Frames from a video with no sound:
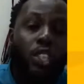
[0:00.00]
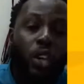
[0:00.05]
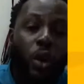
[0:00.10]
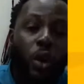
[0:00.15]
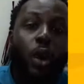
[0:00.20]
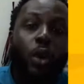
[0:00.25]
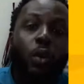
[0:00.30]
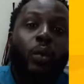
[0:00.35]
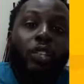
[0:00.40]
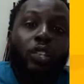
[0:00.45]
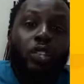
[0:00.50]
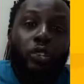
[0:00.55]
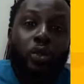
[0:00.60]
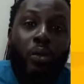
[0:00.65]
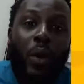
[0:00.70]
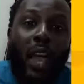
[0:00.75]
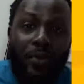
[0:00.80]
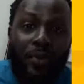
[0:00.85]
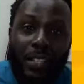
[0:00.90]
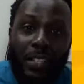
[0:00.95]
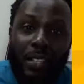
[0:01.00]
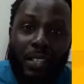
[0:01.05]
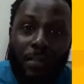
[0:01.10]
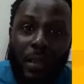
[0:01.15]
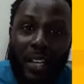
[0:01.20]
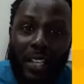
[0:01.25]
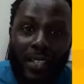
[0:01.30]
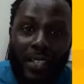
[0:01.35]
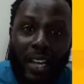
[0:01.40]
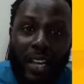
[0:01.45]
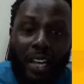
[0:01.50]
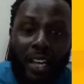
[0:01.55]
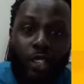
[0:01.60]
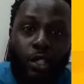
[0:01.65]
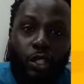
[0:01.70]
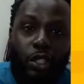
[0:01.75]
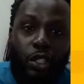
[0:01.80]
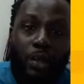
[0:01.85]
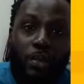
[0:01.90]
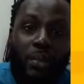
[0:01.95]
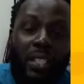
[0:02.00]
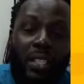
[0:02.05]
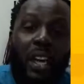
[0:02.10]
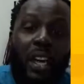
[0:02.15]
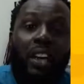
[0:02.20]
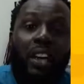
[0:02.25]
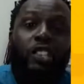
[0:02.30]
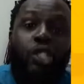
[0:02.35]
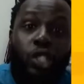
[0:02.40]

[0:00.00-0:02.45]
So we do have need-based scholarships.